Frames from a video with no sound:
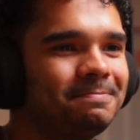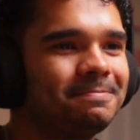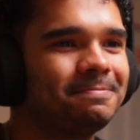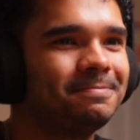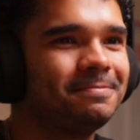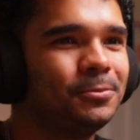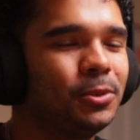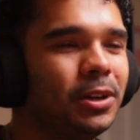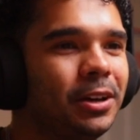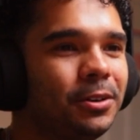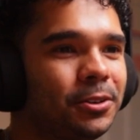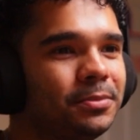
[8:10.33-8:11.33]
What? How
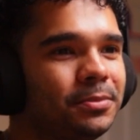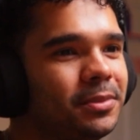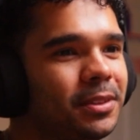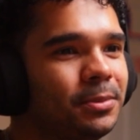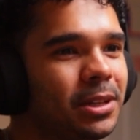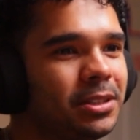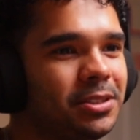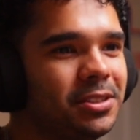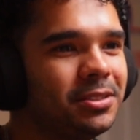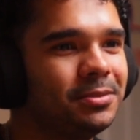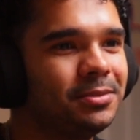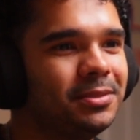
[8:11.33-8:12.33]
come? Like, why did you?
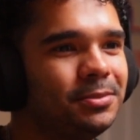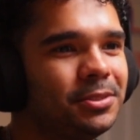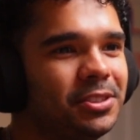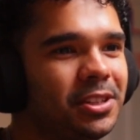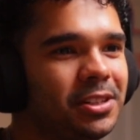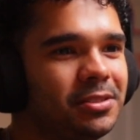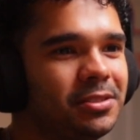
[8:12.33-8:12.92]
What changed?